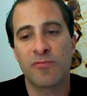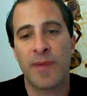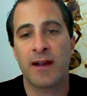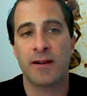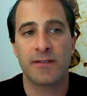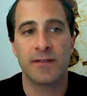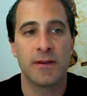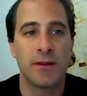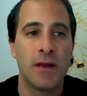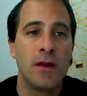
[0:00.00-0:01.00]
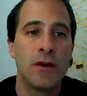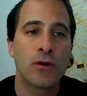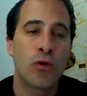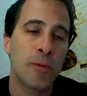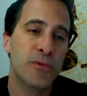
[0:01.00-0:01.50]
parent.
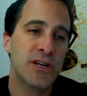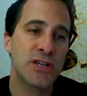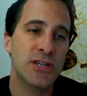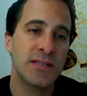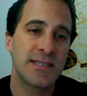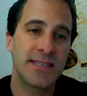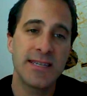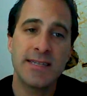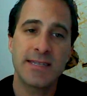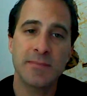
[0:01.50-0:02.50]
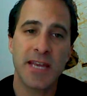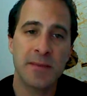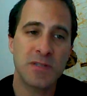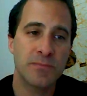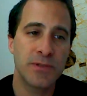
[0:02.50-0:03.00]
Corporations did
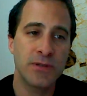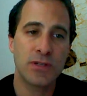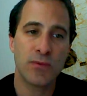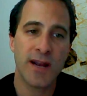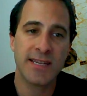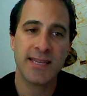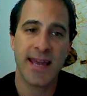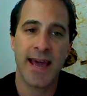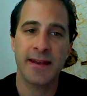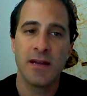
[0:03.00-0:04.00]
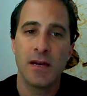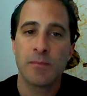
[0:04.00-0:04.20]
sometimes abuse the rights they had,